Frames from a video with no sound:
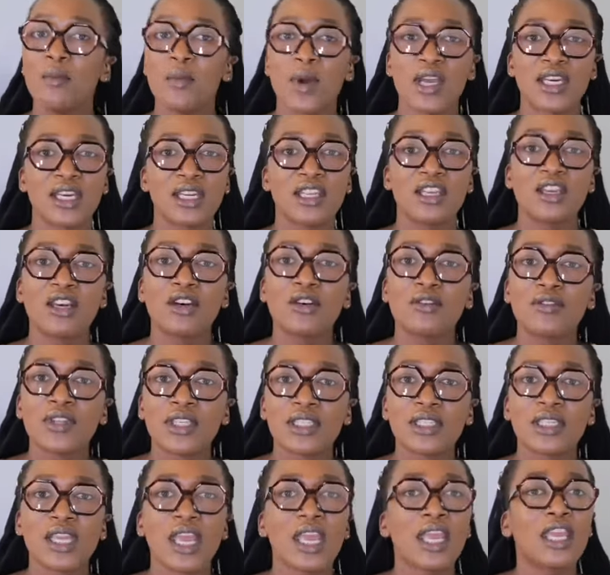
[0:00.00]
but at the end of
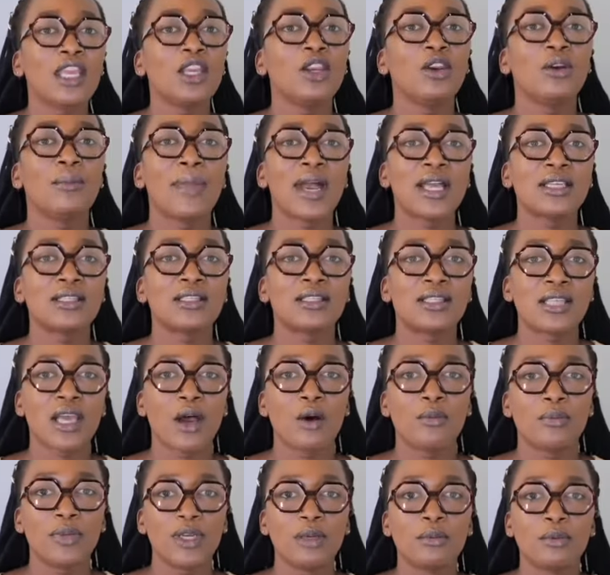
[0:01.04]
the day, you must
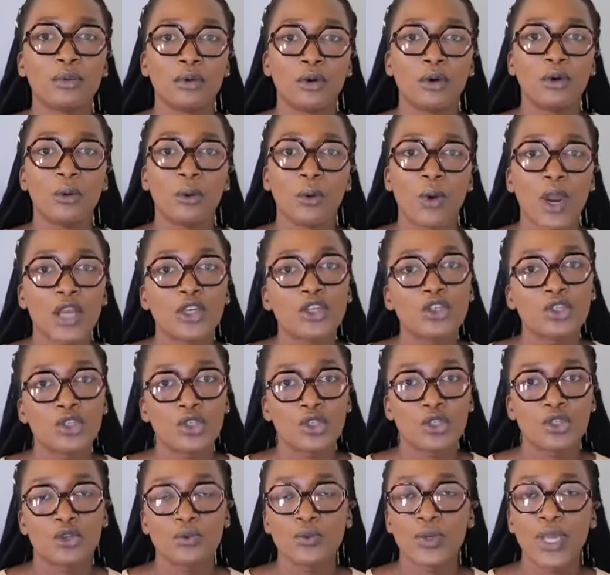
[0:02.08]
tell people what you
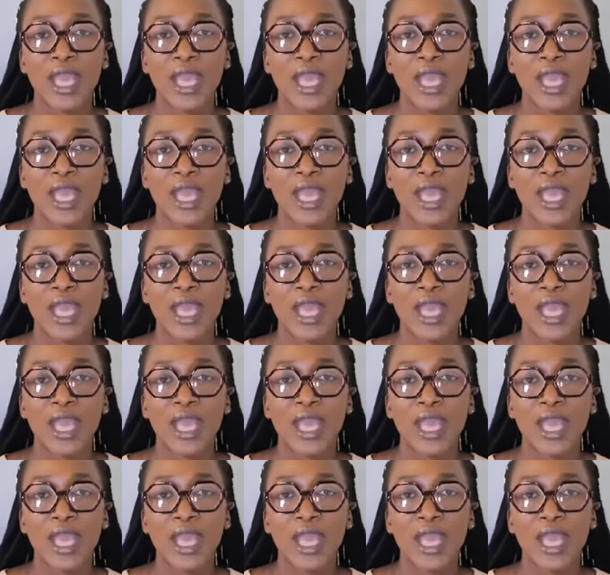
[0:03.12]
do.